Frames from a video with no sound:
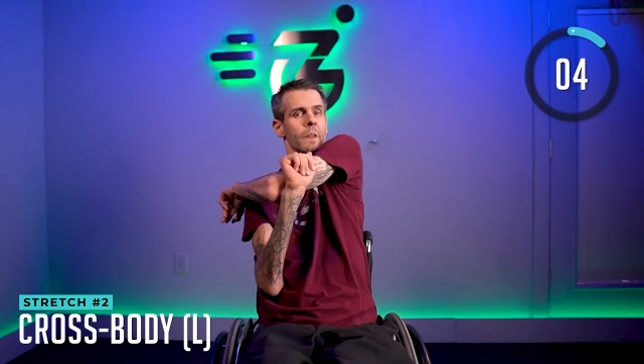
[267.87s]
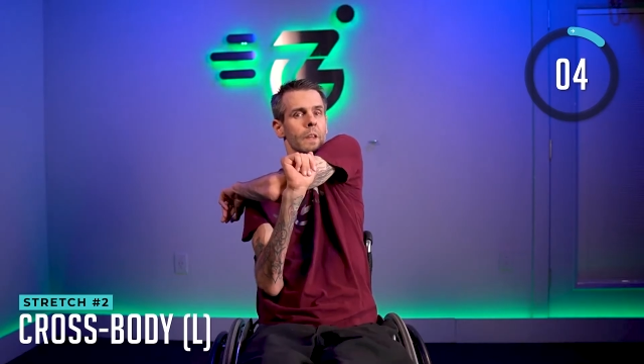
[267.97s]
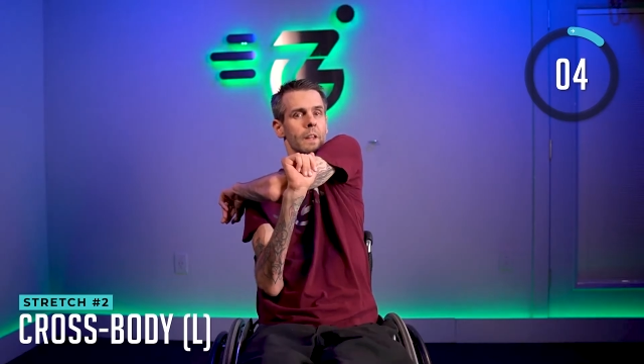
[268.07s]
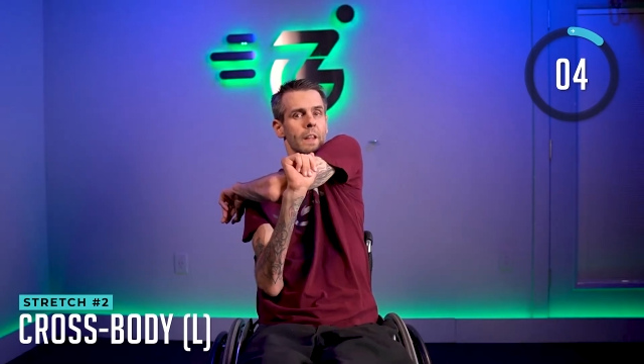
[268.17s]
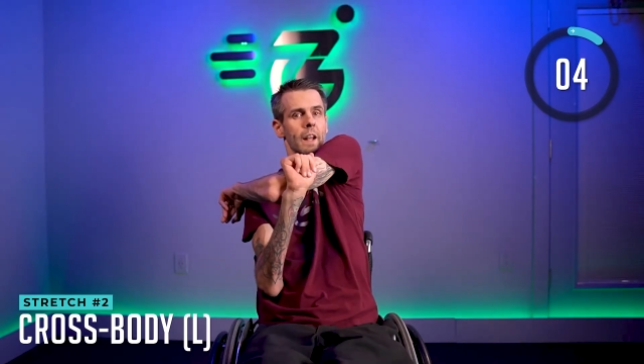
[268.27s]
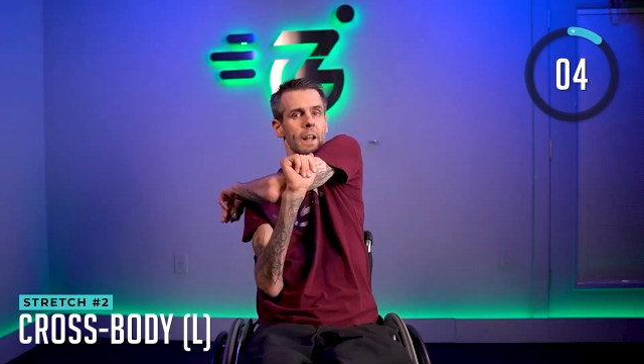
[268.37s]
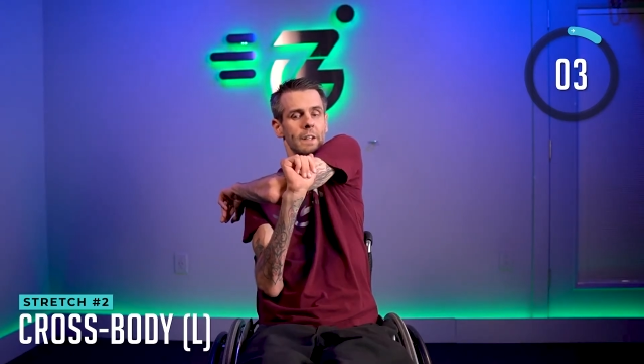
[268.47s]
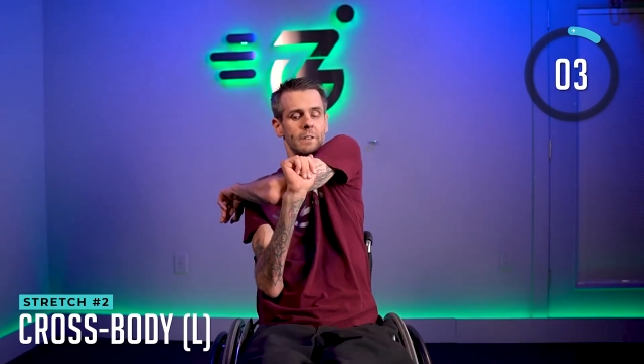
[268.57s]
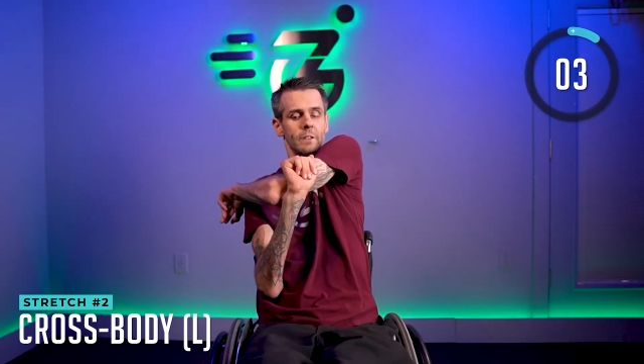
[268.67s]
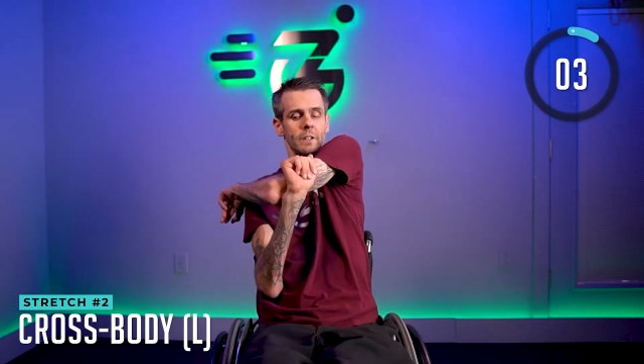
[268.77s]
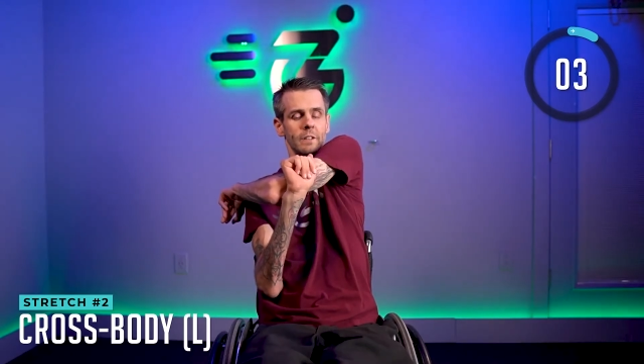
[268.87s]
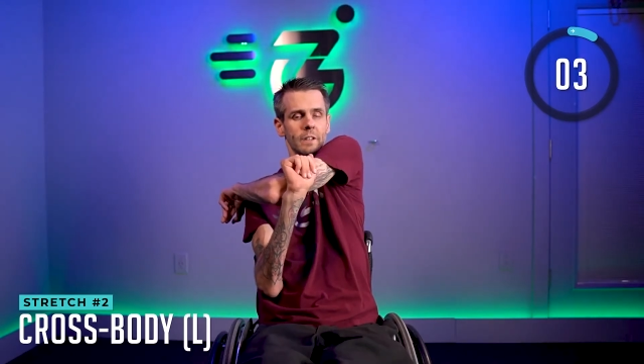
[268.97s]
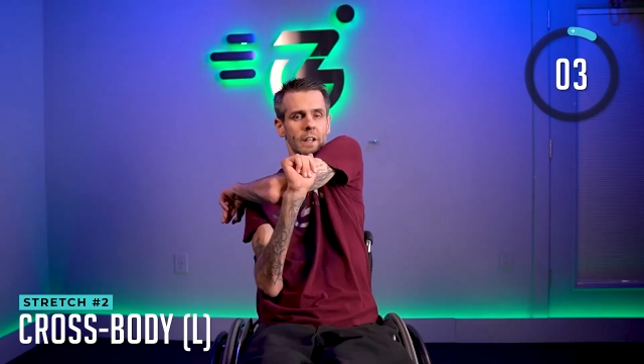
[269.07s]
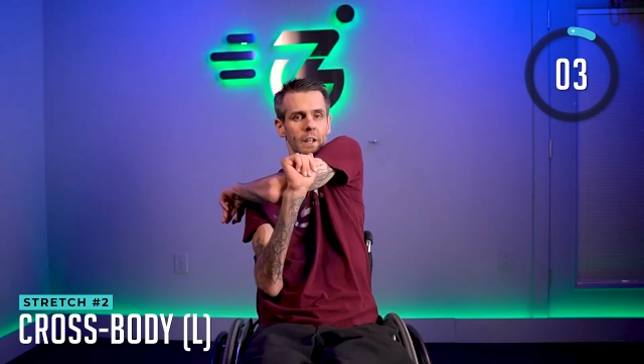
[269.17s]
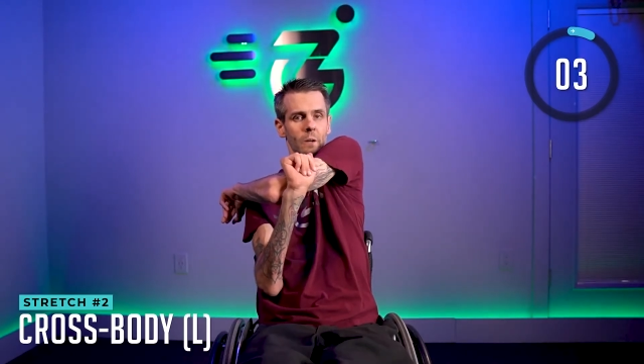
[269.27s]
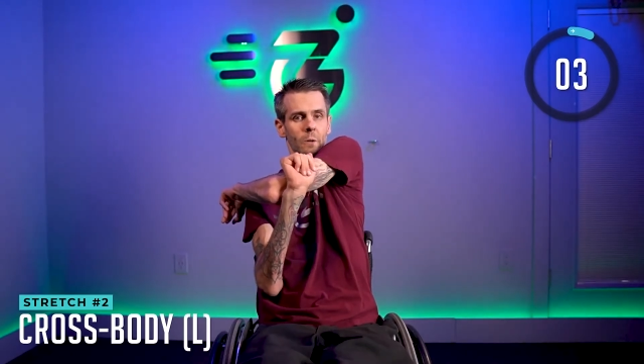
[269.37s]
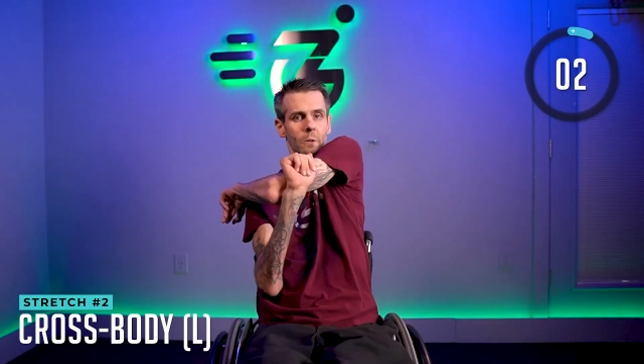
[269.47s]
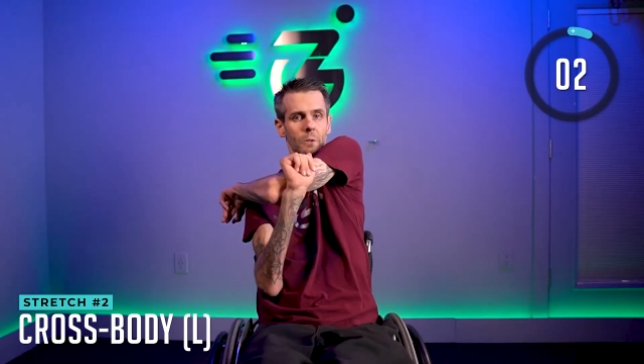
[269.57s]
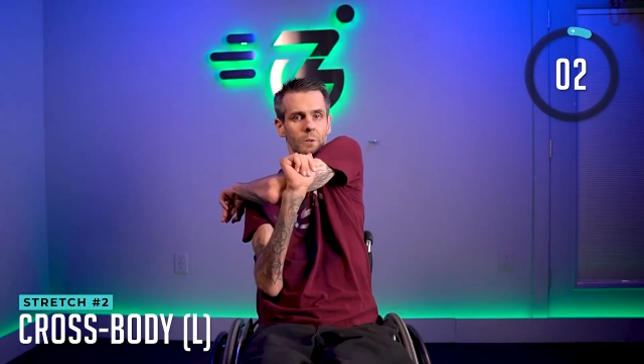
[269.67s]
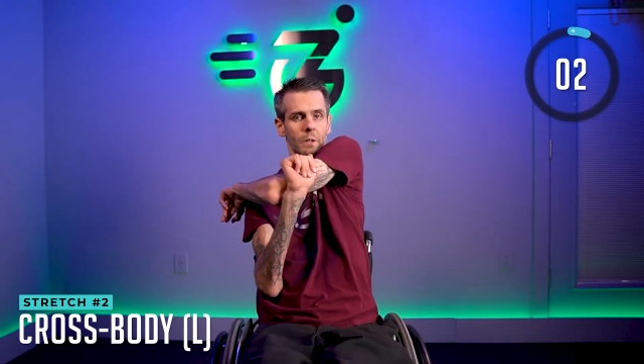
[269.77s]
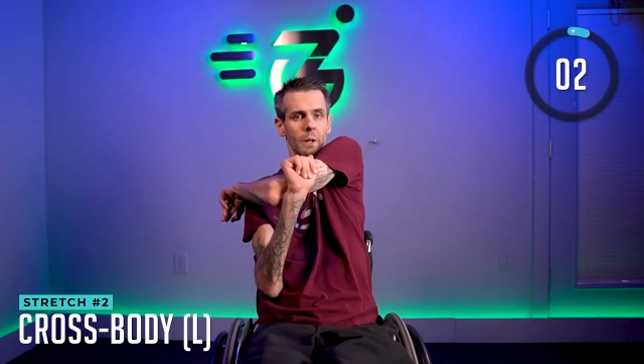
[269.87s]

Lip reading: Get that nice 30-second hold.